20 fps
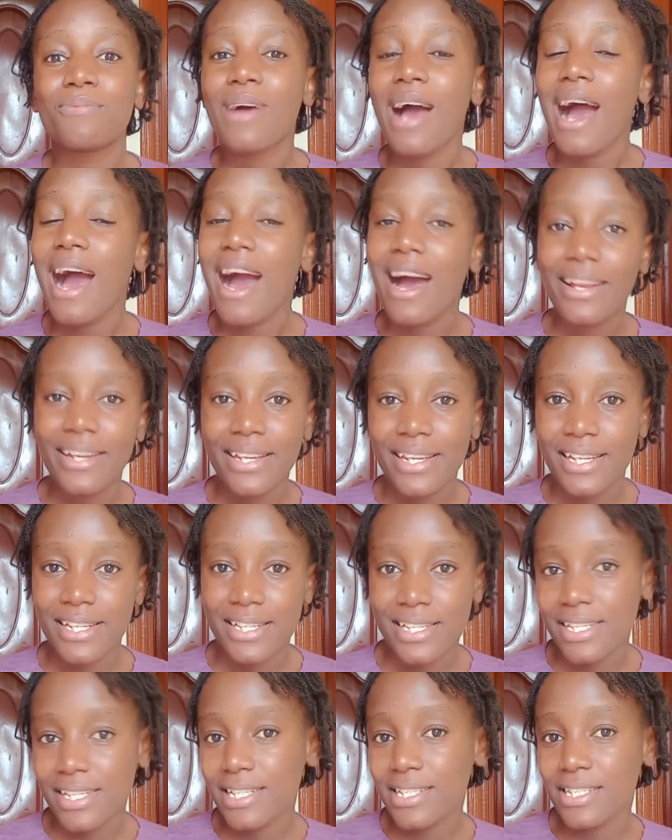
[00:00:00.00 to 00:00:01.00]
hard
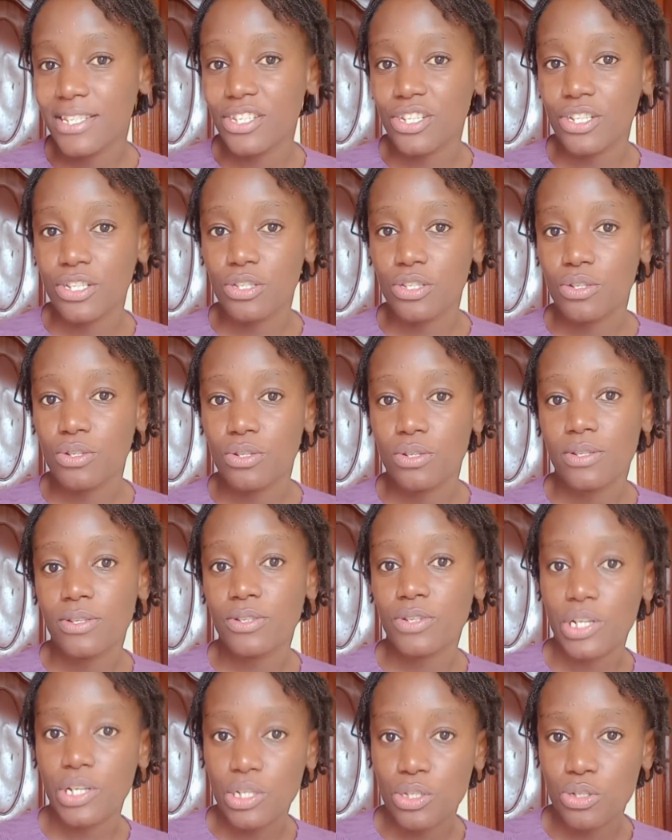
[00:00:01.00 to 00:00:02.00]
it is, just
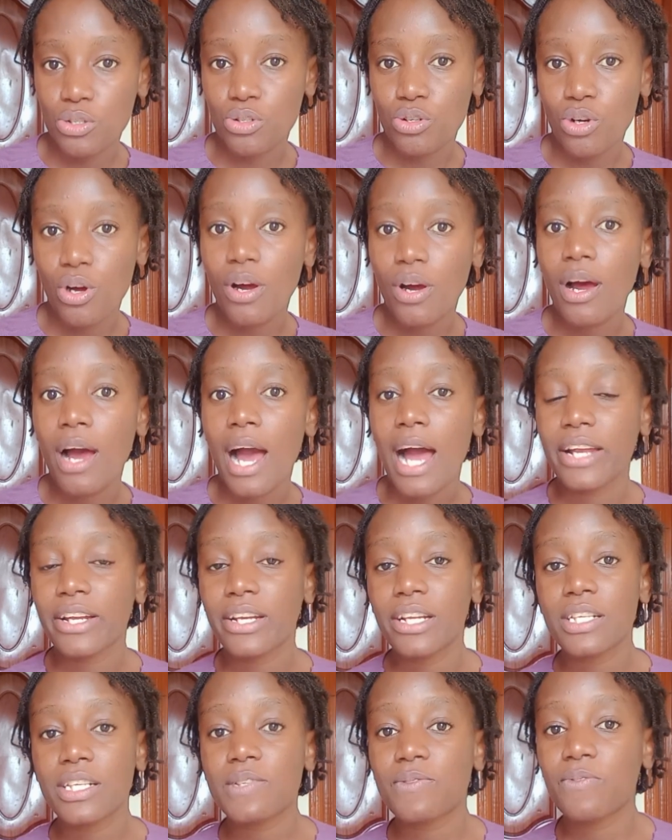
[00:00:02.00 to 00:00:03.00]
stay strong,
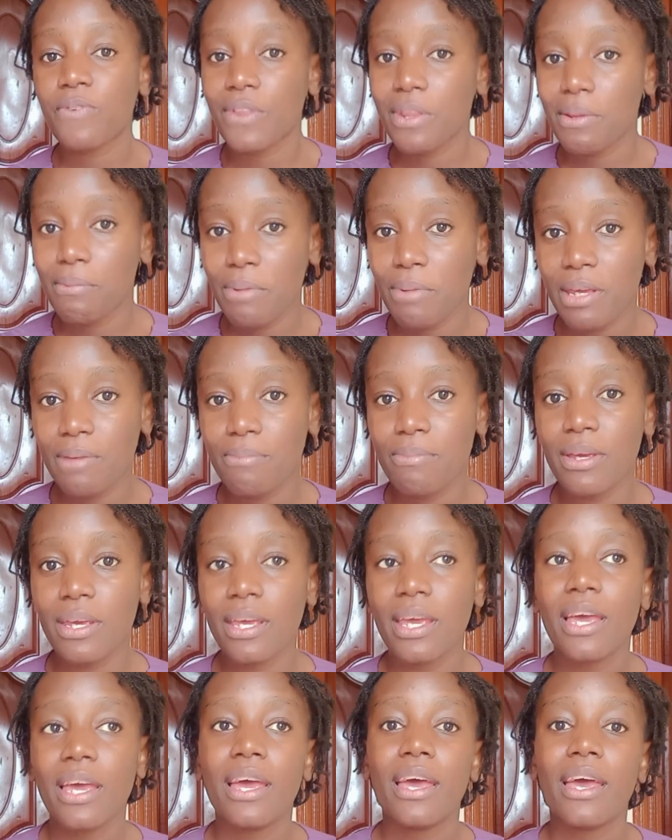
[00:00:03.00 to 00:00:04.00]
at least for the
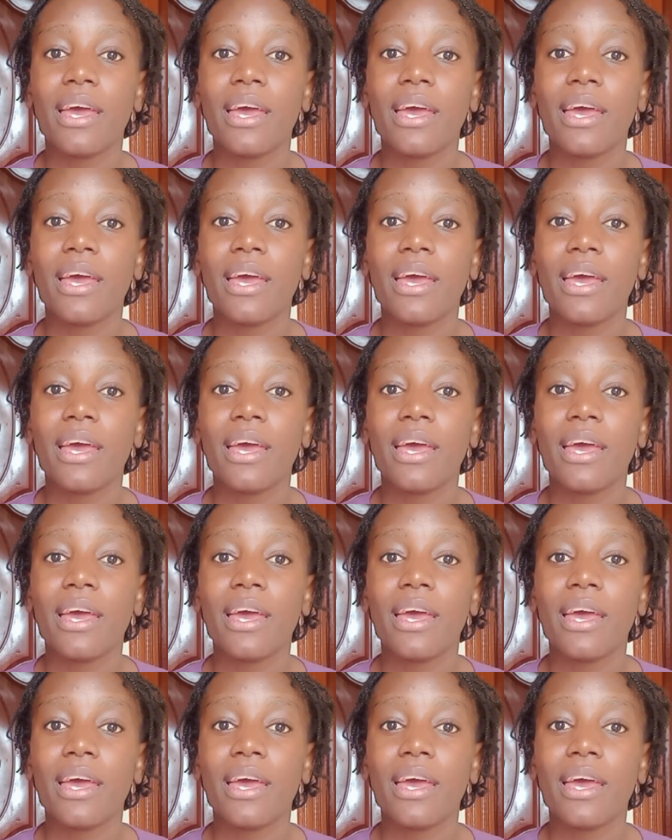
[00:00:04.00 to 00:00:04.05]
baby,